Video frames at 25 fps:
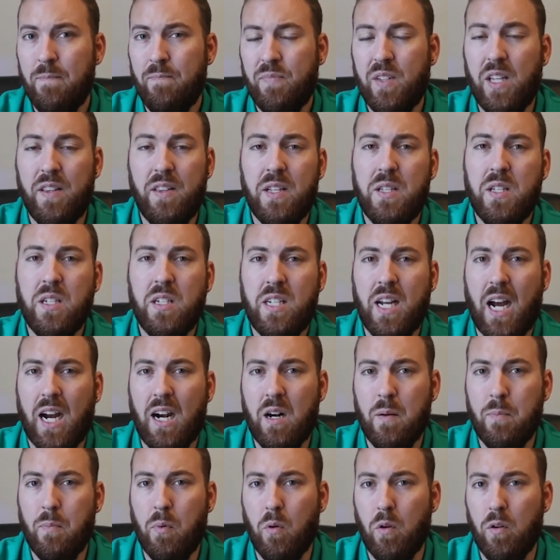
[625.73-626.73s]
and this
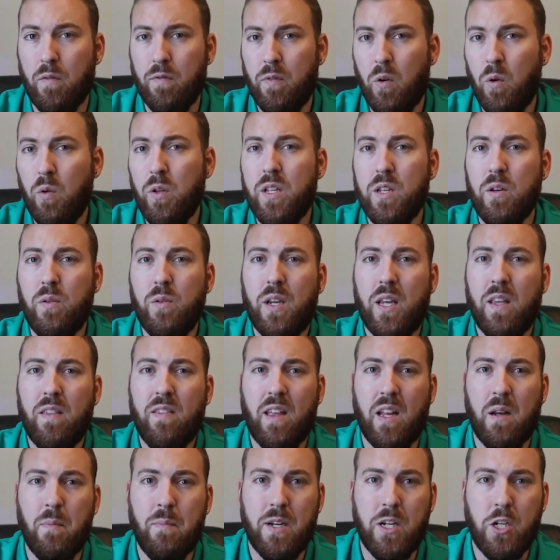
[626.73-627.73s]
entire portfolio can
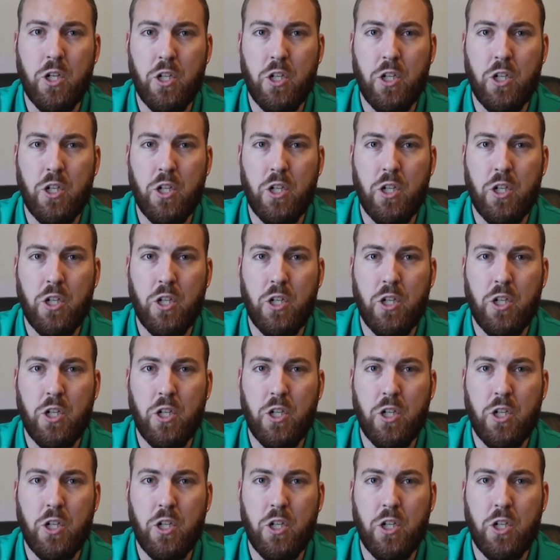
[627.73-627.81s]
then be